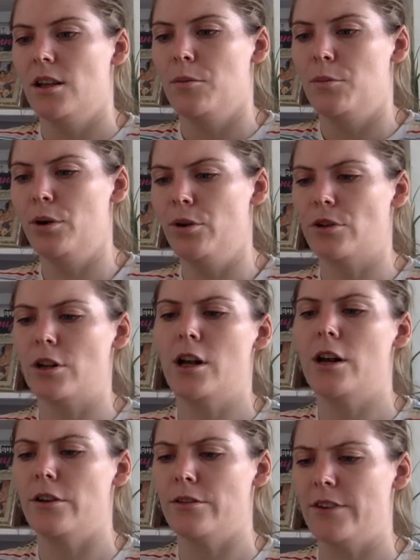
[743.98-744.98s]
"Poor
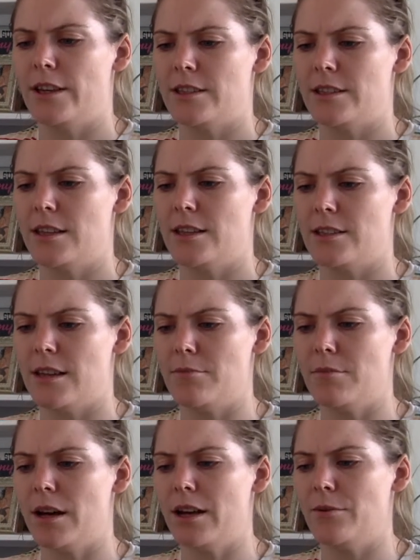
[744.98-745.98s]
Clovis," said
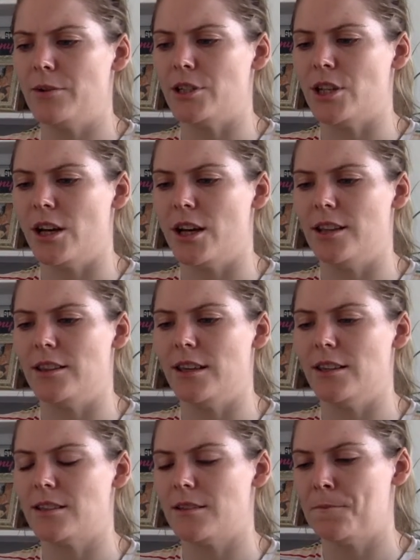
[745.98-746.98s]
Maya when she heard
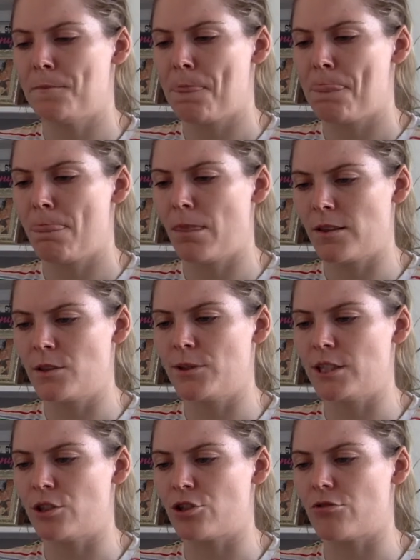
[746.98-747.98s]
this. The
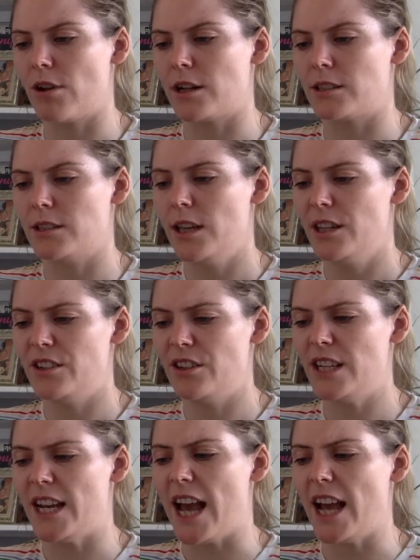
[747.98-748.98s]
twins shrugged. "He's
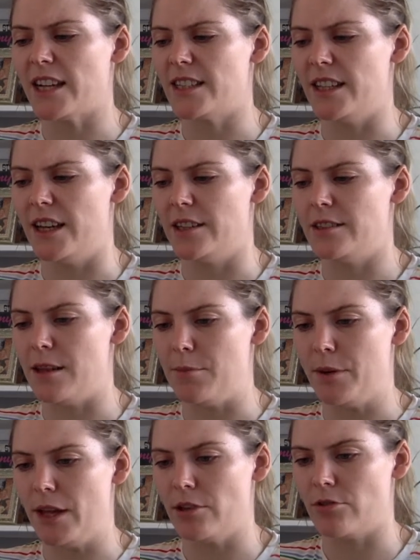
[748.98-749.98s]
only an actor," said
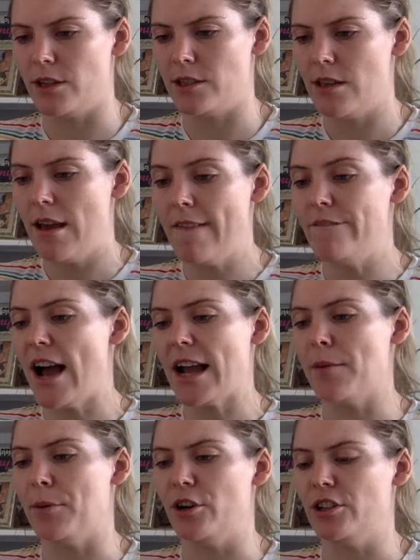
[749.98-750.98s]
Beatrice. "A
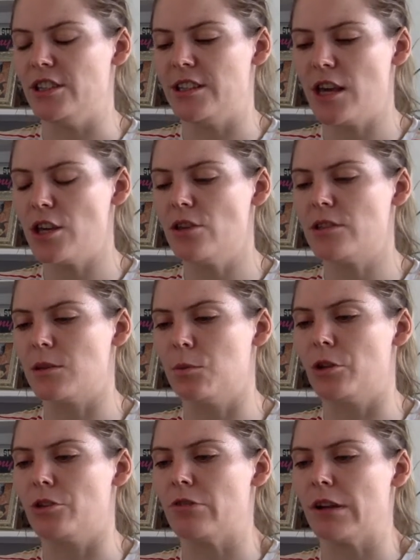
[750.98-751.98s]
vagabond. They're used to
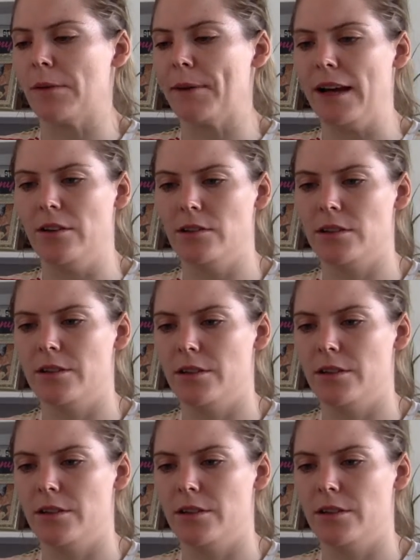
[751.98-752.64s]
wandering about."